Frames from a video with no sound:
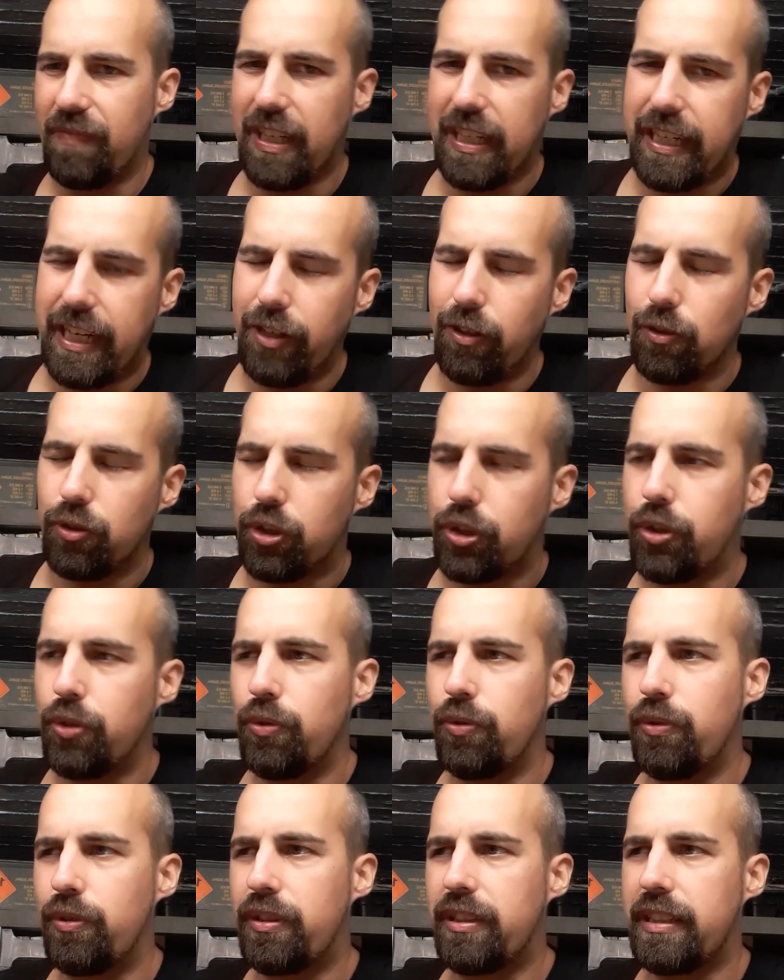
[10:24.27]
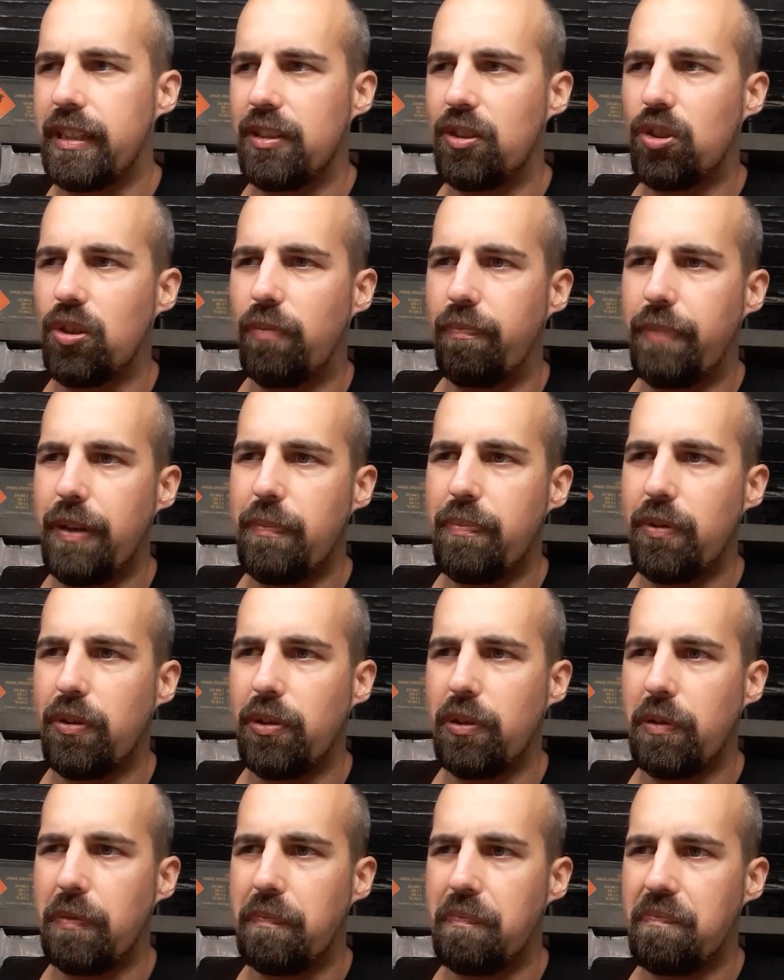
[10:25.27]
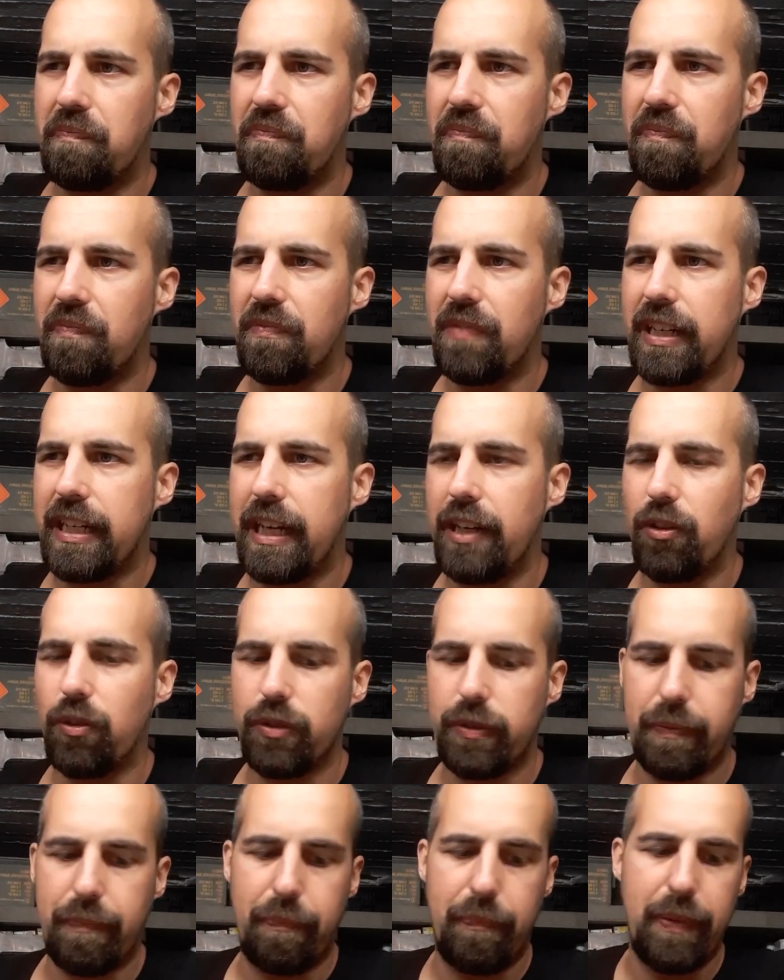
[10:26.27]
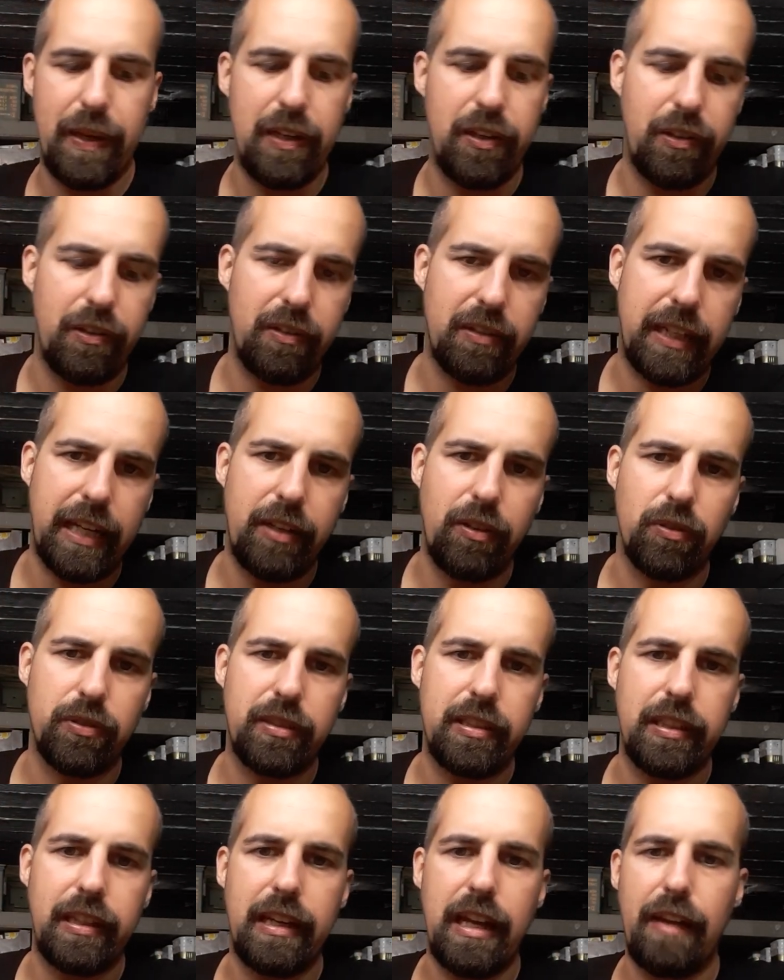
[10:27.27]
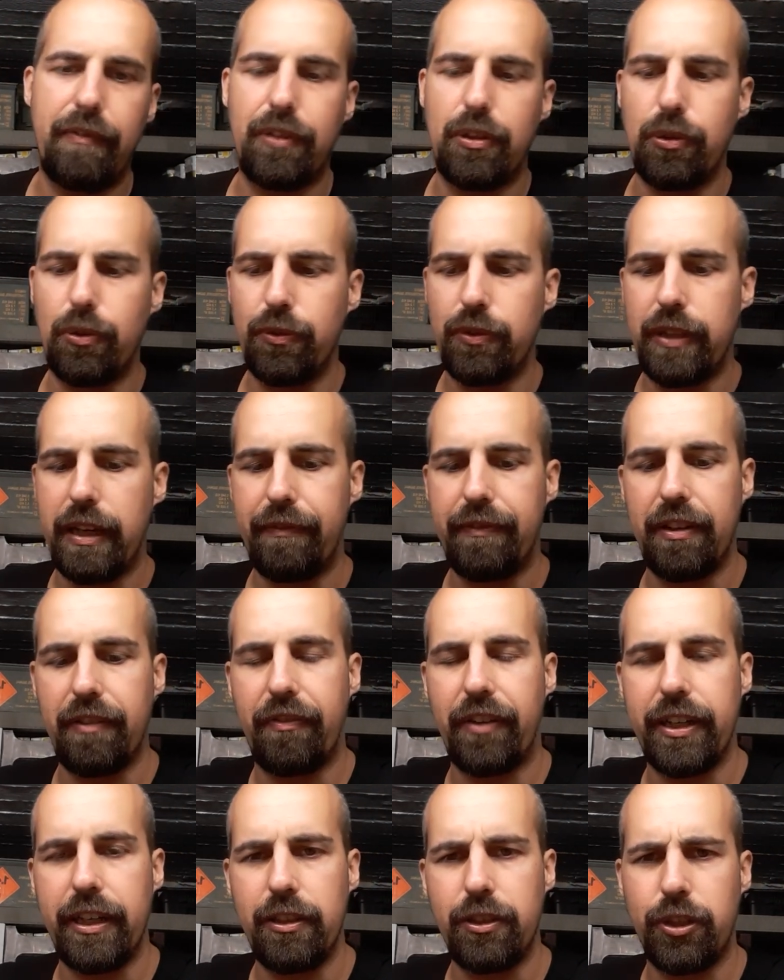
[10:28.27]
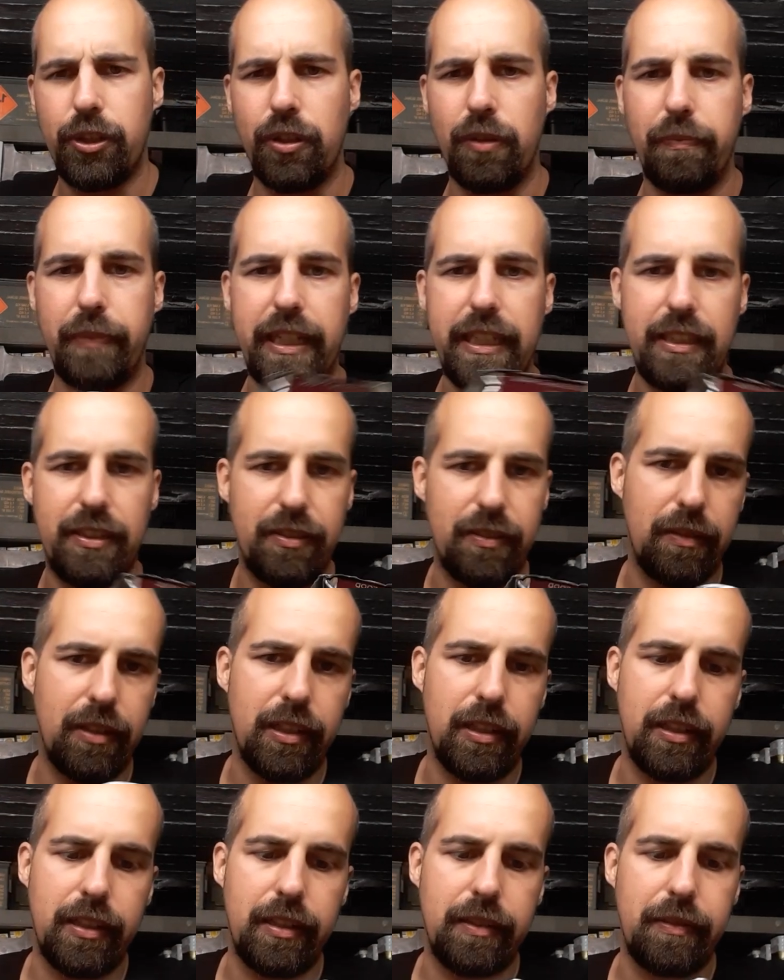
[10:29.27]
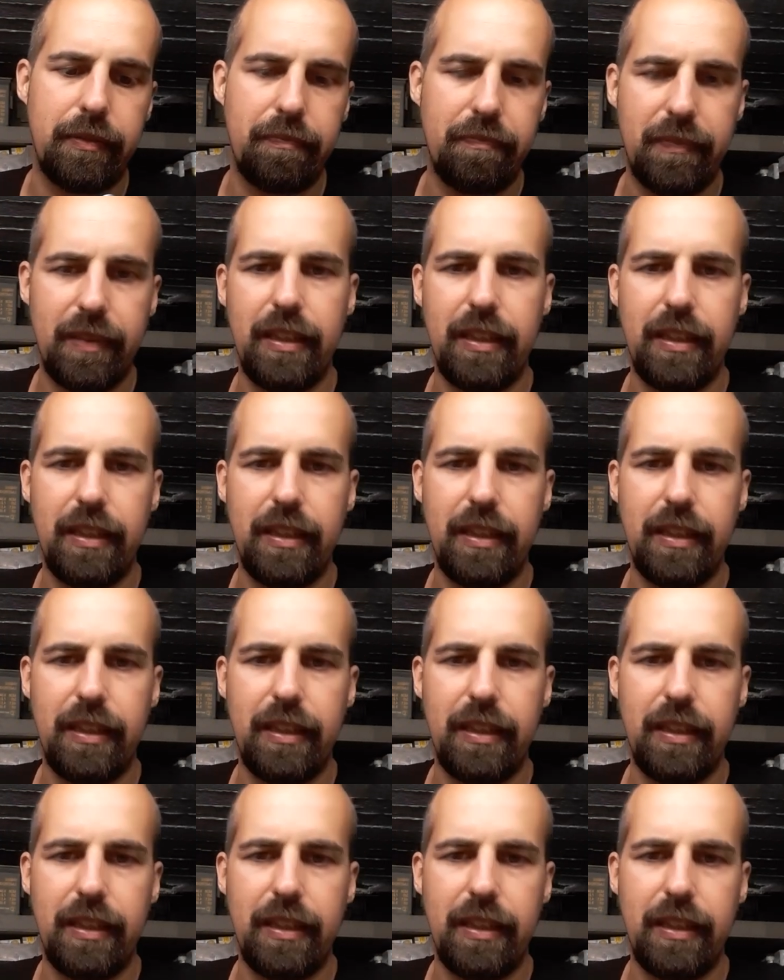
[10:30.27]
cannot choose, and some people cannot have don't have the financial means to